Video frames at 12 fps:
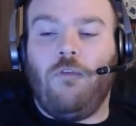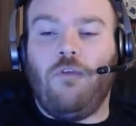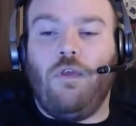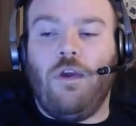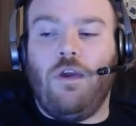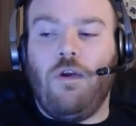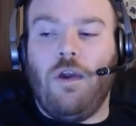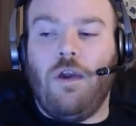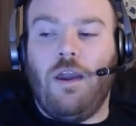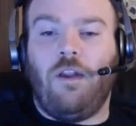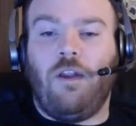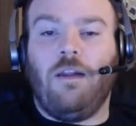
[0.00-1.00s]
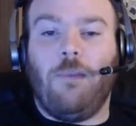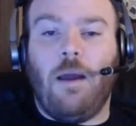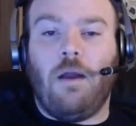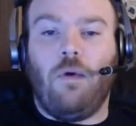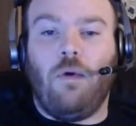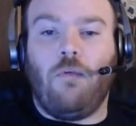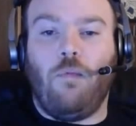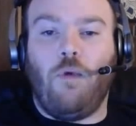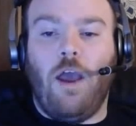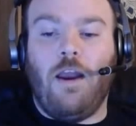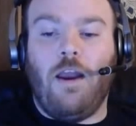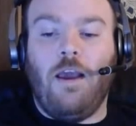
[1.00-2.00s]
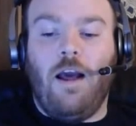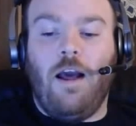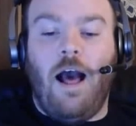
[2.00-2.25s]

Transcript: if you think you can get a slightly better one for Bryant.